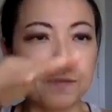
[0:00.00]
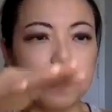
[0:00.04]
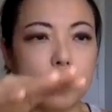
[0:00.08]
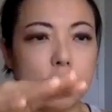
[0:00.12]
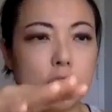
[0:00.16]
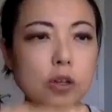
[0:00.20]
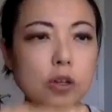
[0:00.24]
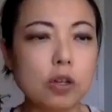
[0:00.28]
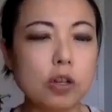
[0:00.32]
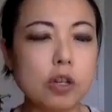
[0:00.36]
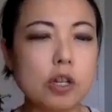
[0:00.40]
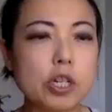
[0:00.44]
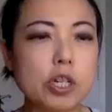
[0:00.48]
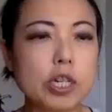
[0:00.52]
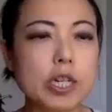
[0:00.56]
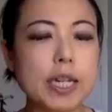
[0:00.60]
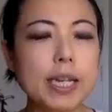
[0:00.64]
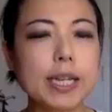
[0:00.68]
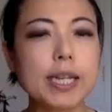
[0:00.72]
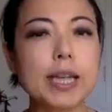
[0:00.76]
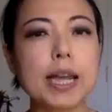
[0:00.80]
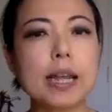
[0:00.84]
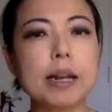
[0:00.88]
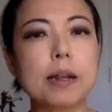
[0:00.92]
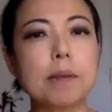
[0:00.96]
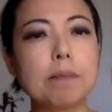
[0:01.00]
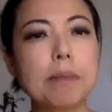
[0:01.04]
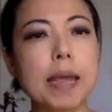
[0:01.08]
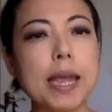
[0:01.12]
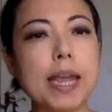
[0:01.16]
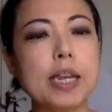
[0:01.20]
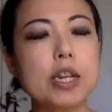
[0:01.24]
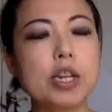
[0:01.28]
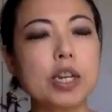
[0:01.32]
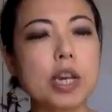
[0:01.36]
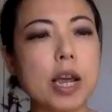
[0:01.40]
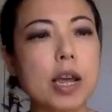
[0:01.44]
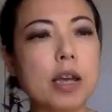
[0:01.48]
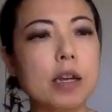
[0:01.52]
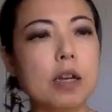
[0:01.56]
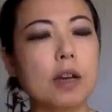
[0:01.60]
you usually get a paycheck